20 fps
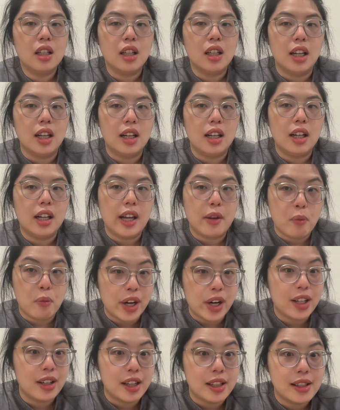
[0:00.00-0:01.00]
I
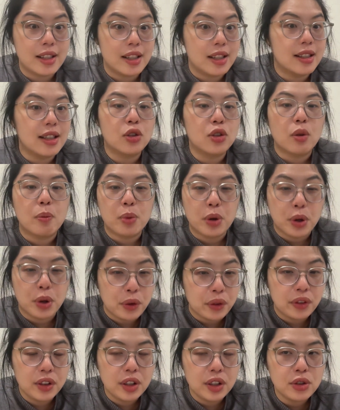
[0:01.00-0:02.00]
recognize it's such a
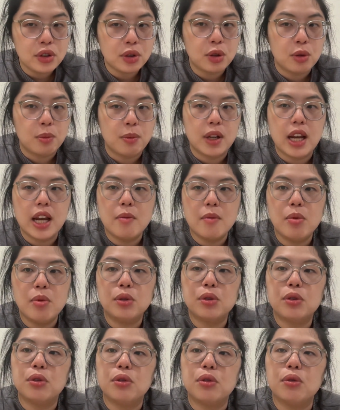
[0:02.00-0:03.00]
privilege to be able
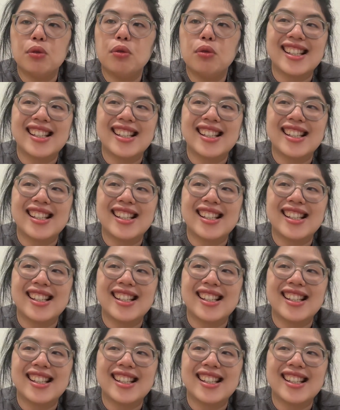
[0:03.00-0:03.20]
to